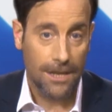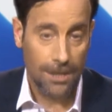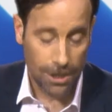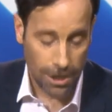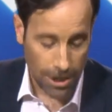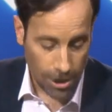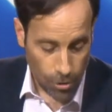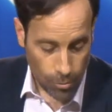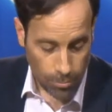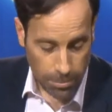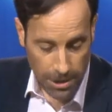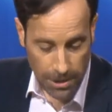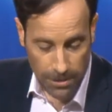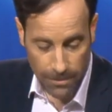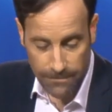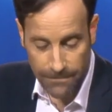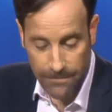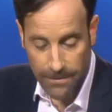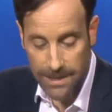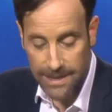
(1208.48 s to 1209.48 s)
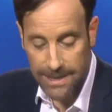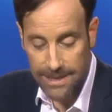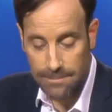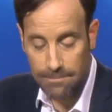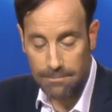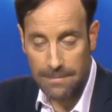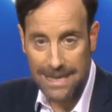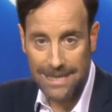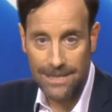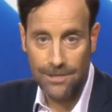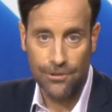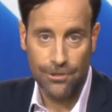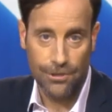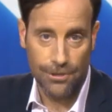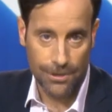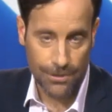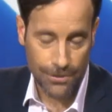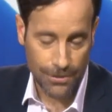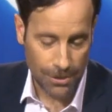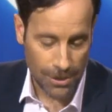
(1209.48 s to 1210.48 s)
global fleet
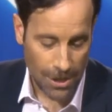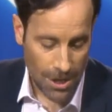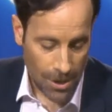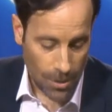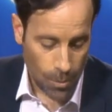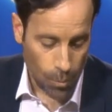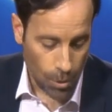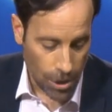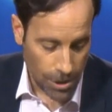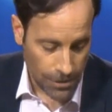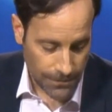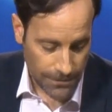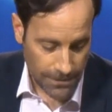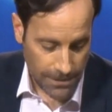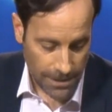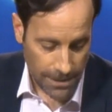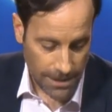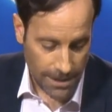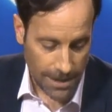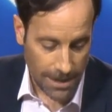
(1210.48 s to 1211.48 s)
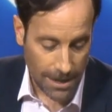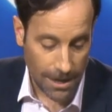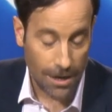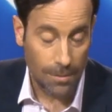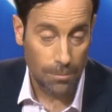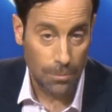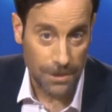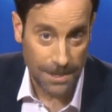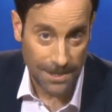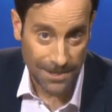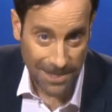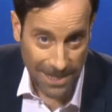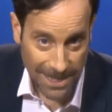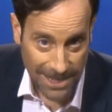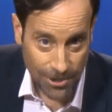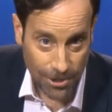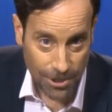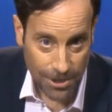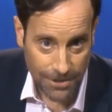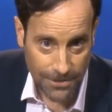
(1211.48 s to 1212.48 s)
managers want
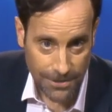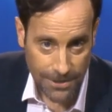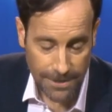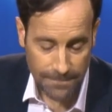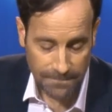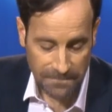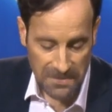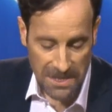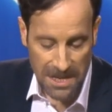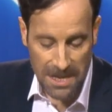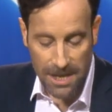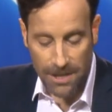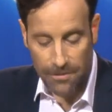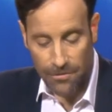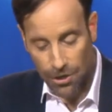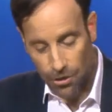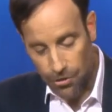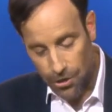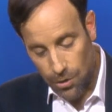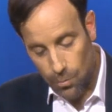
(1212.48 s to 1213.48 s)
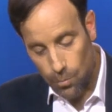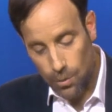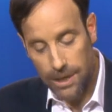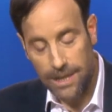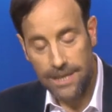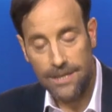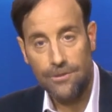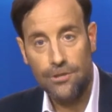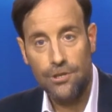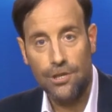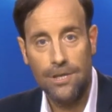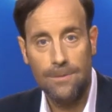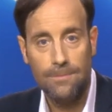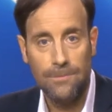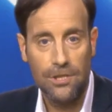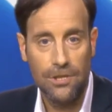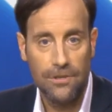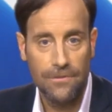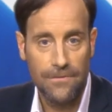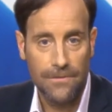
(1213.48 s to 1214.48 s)
harmonization, not only in
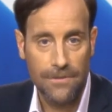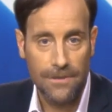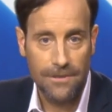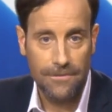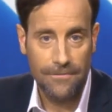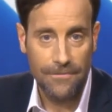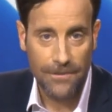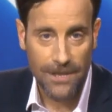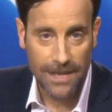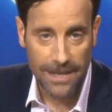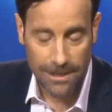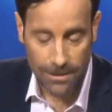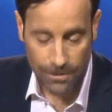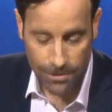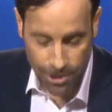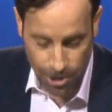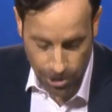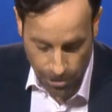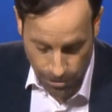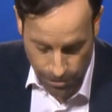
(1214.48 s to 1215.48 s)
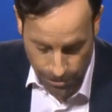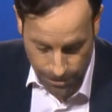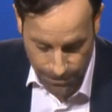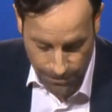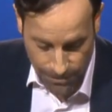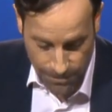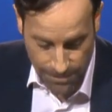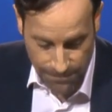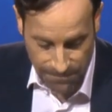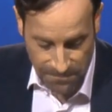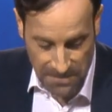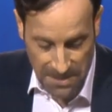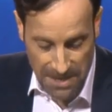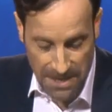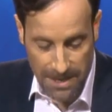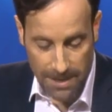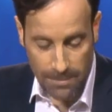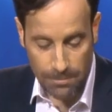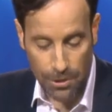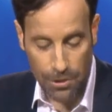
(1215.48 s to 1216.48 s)
terms of vehicle choice,
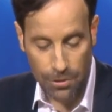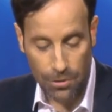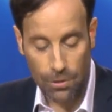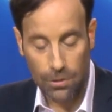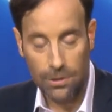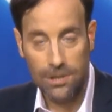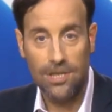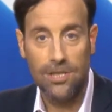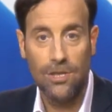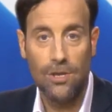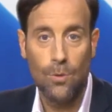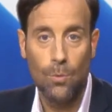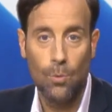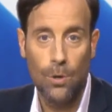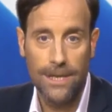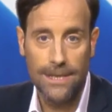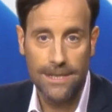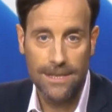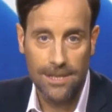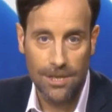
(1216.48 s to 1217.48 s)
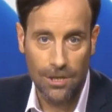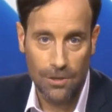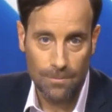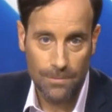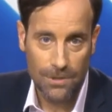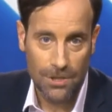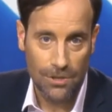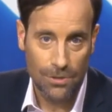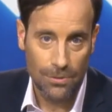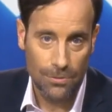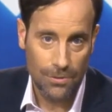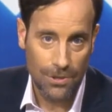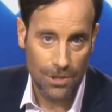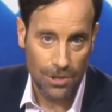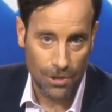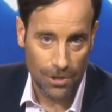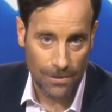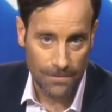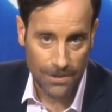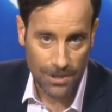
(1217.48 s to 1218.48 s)
but also when it comes to
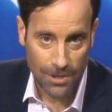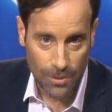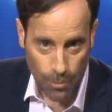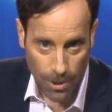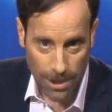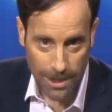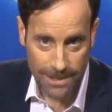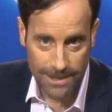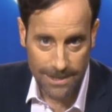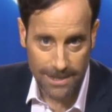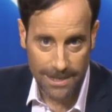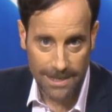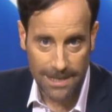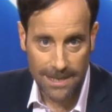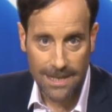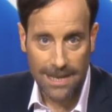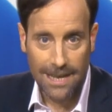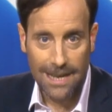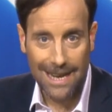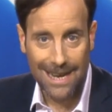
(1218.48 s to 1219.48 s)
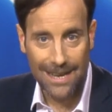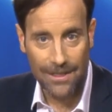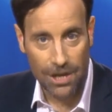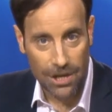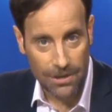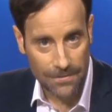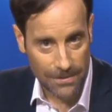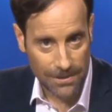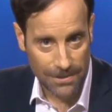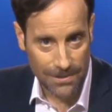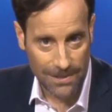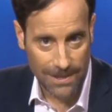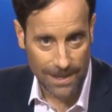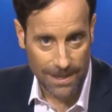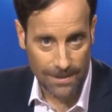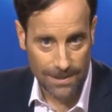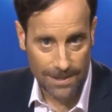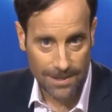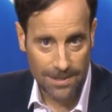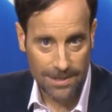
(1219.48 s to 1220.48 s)
service quality and after
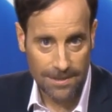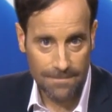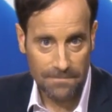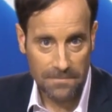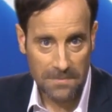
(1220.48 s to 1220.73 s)
sales.